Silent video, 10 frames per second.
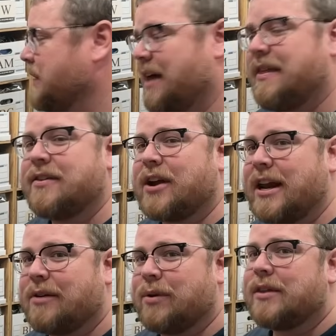no I think they're
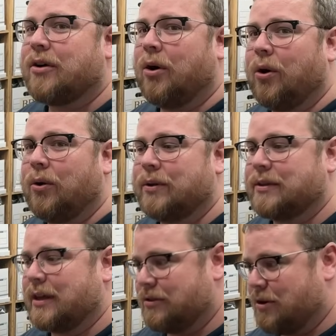getting rid of the whole,
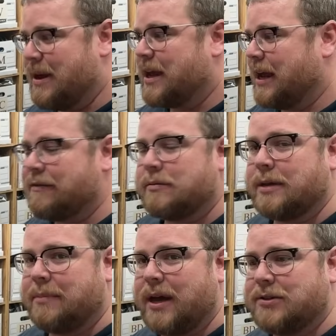the, they're making everybody
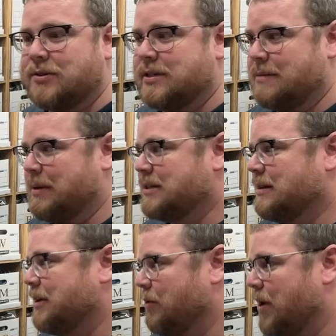pay as soon as they buy yeah.
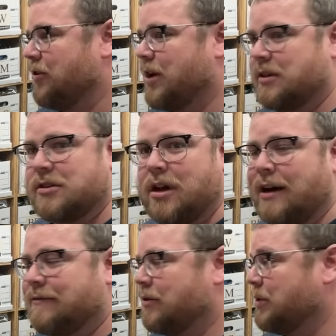something, whether or not it's on
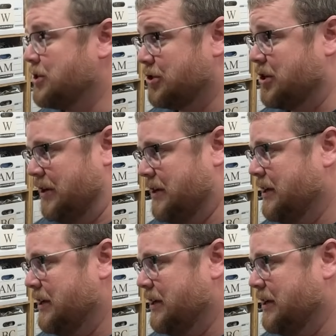offer, which is good.